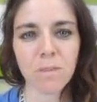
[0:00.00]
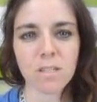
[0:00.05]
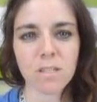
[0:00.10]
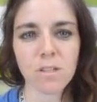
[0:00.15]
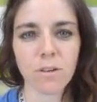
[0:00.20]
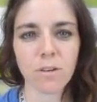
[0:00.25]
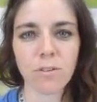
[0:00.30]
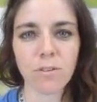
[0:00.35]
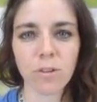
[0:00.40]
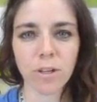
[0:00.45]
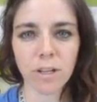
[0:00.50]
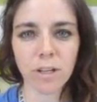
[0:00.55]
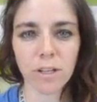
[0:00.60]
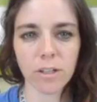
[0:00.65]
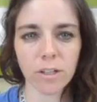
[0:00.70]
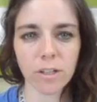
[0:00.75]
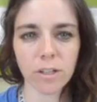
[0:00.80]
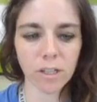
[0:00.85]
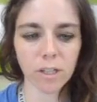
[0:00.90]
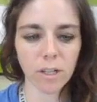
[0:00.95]
So if you look at
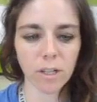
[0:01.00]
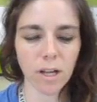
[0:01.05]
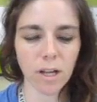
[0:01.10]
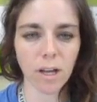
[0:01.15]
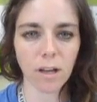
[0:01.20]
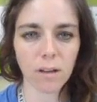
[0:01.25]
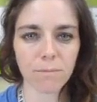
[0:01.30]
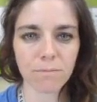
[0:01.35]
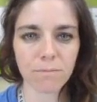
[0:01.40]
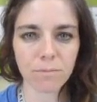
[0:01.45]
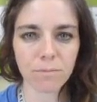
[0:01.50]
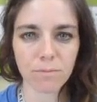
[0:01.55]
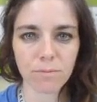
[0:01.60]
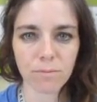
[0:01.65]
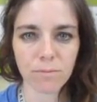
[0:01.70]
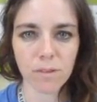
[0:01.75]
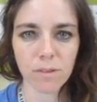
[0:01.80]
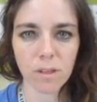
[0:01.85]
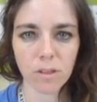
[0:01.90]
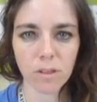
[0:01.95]
your um,
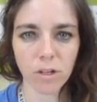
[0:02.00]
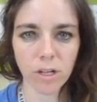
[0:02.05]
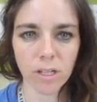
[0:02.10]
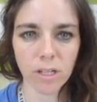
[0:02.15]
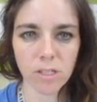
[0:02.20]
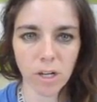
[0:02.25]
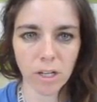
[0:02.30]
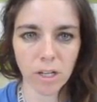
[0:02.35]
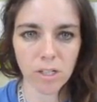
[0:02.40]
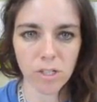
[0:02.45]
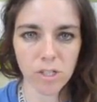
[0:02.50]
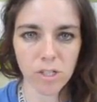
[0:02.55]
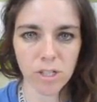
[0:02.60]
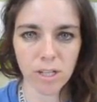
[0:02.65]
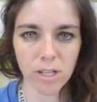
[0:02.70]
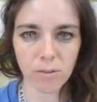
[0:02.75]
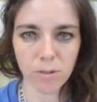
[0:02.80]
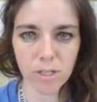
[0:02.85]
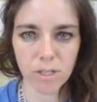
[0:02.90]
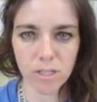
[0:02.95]
learning target
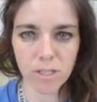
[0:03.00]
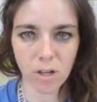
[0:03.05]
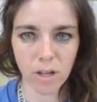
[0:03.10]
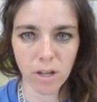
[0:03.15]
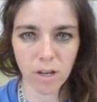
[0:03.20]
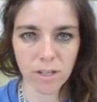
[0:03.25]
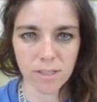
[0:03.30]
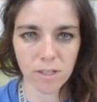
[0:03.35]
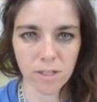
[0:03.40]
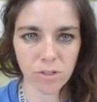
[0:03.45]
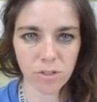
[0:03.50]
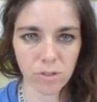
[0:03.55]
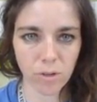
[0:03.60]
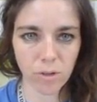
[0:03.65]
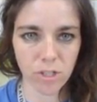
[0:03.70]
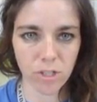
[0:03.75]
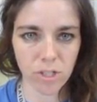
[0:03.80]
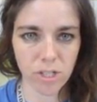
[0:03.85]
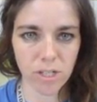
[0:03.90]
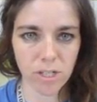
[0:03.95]
sheet, we're still on essential
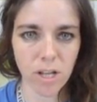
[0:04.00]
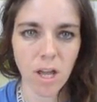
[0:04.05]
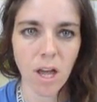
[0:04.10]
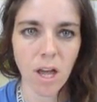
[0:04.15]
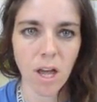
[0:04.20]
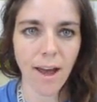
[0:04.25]
question.